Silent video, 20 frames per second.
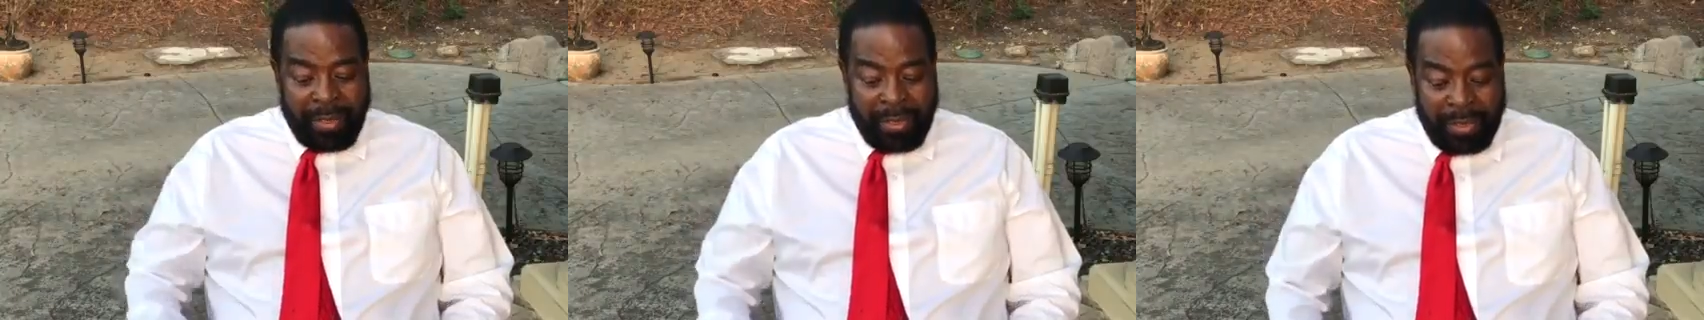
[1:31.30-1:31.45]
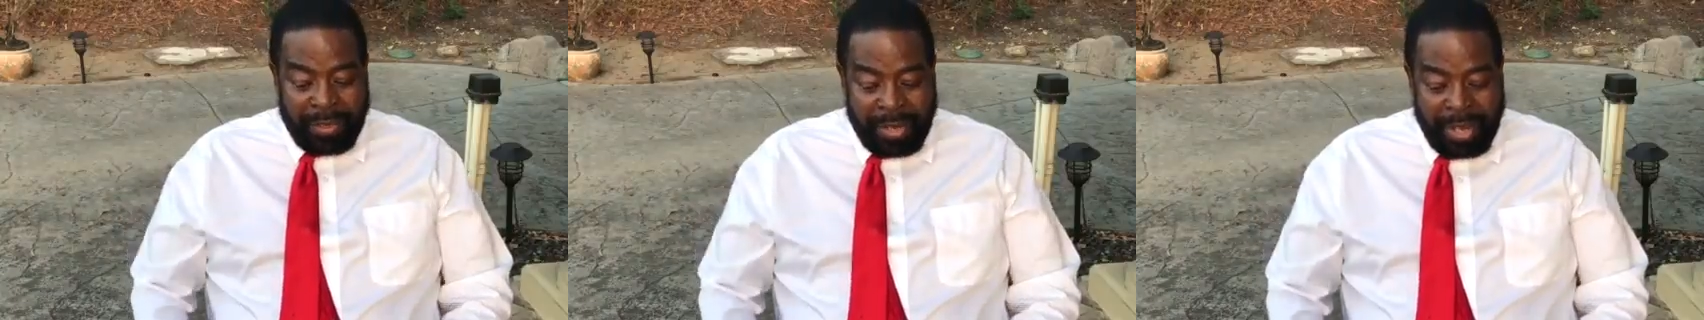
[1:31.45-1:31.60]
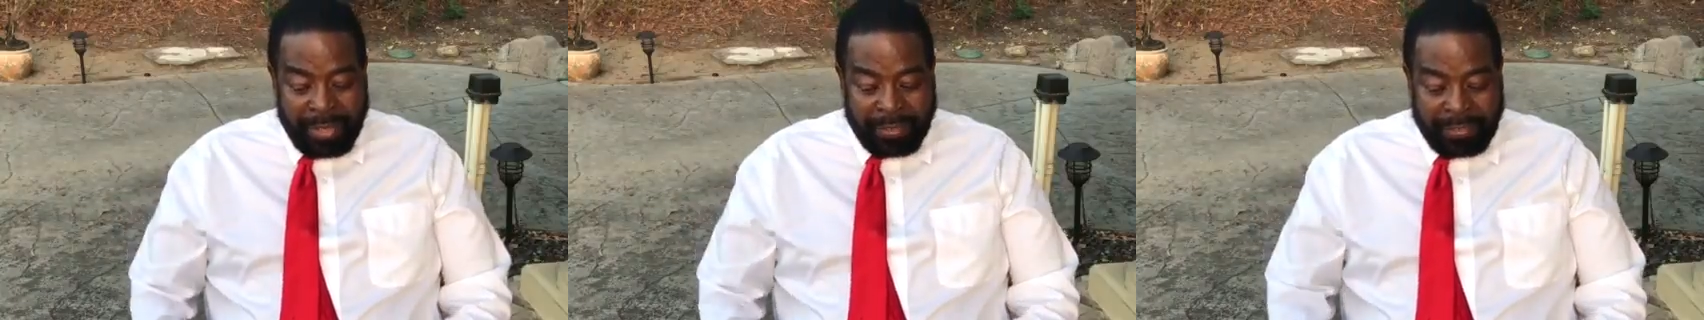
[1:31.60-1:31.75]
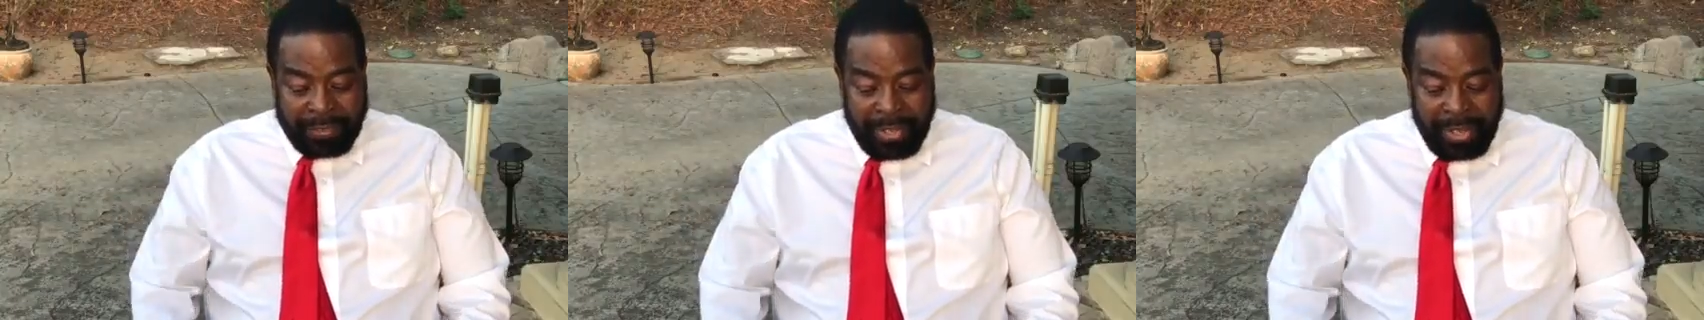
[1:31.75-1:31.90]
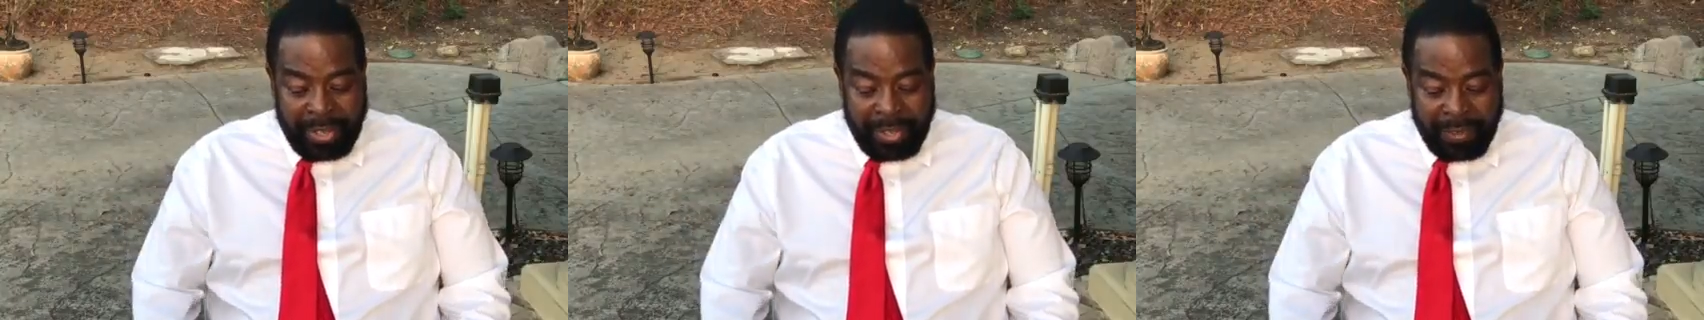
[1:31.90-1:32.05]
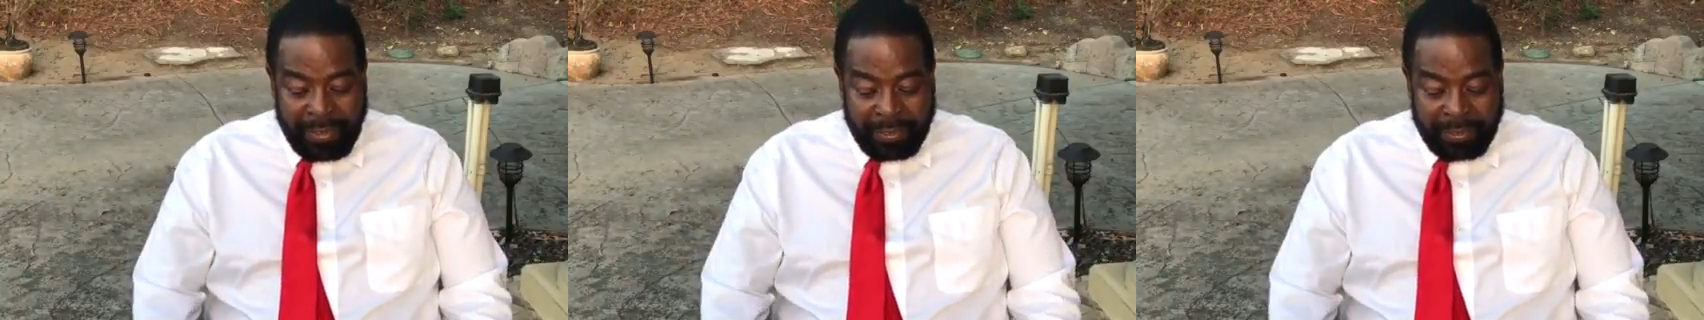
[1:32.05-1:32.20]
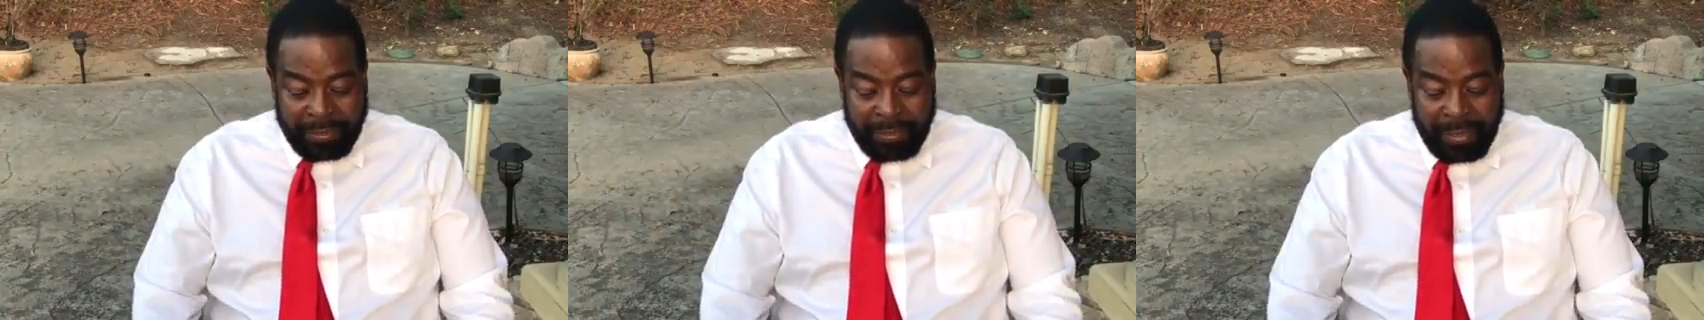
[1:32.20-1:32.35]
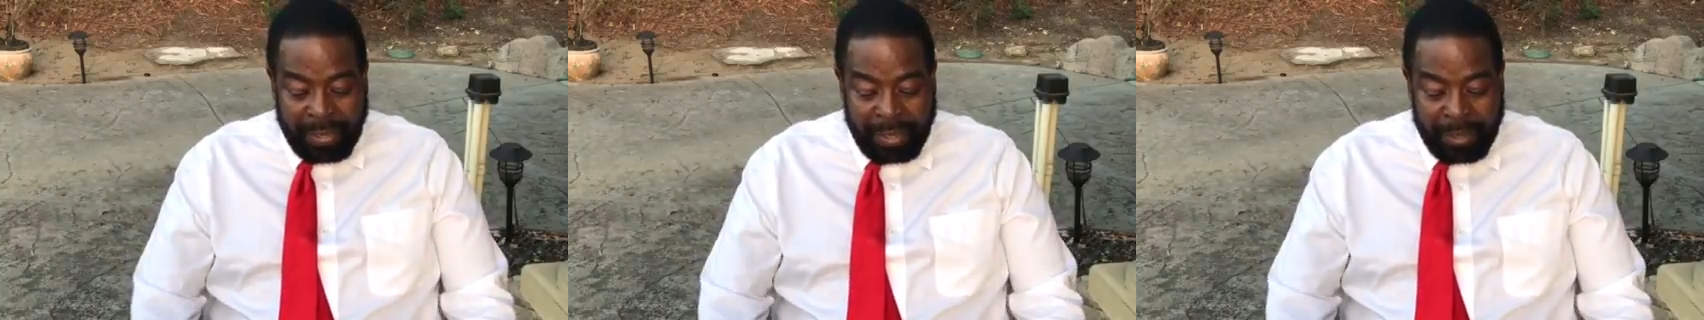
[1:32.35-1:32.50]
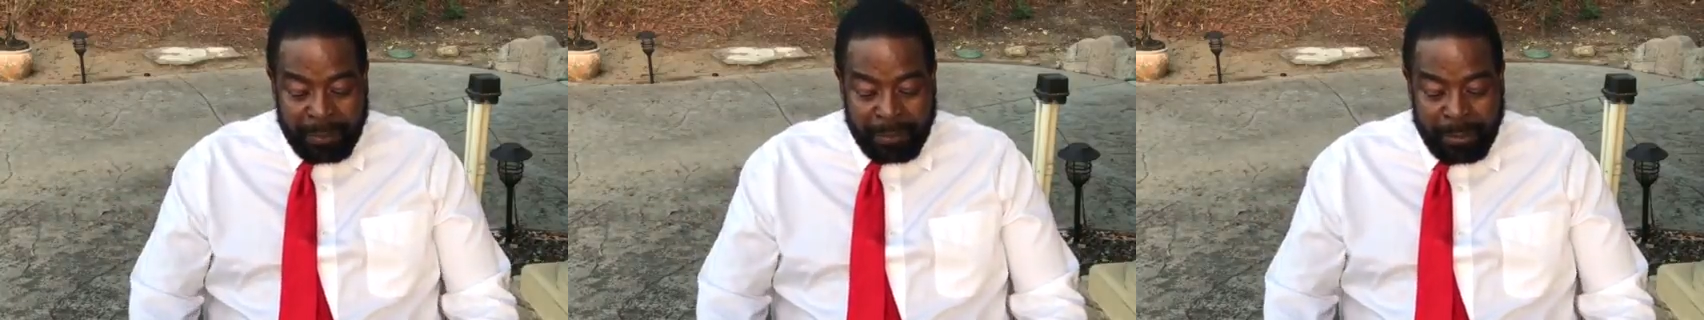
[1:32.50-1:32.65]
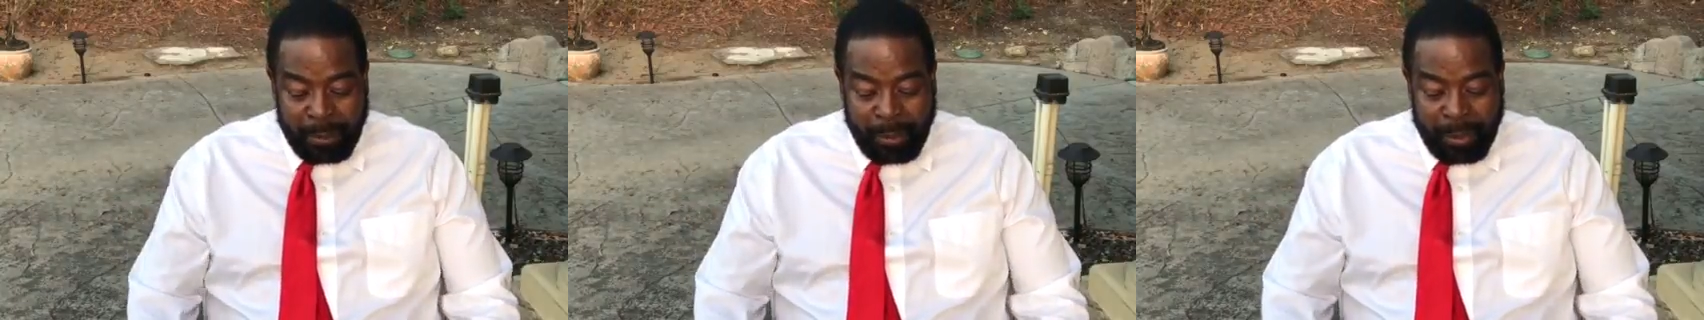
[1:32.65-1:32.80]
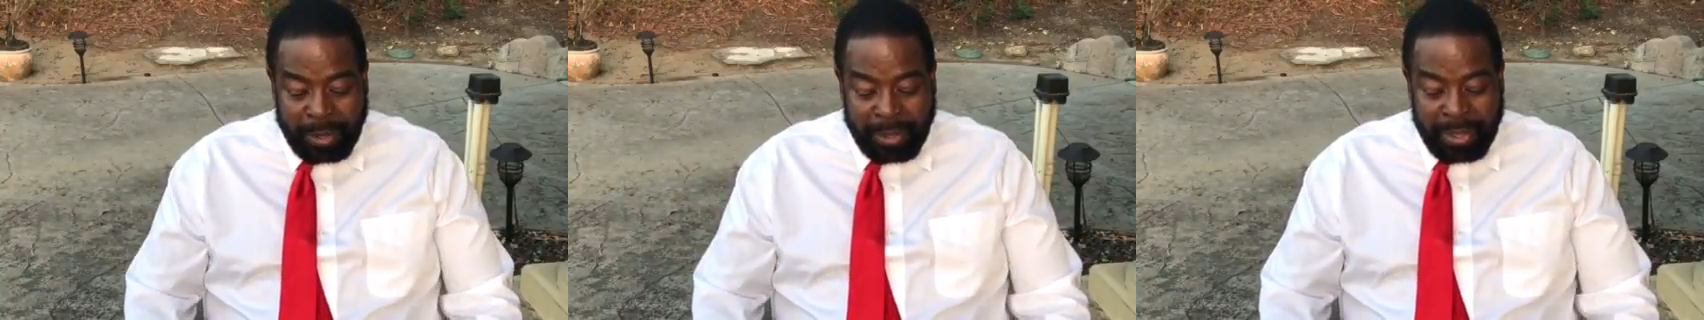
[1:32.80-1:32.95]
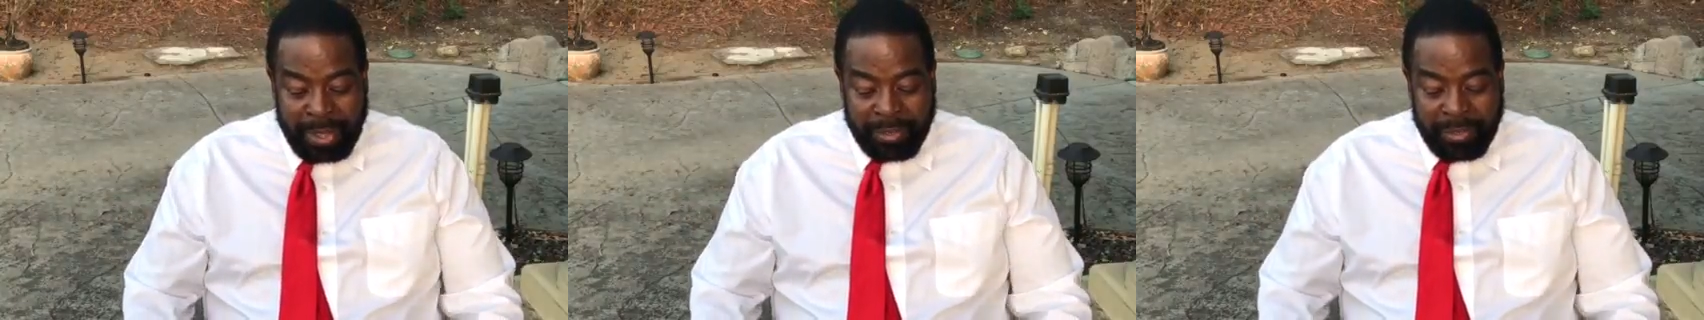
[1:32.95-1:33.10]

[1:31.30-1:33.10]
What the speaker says: The next thing that's very important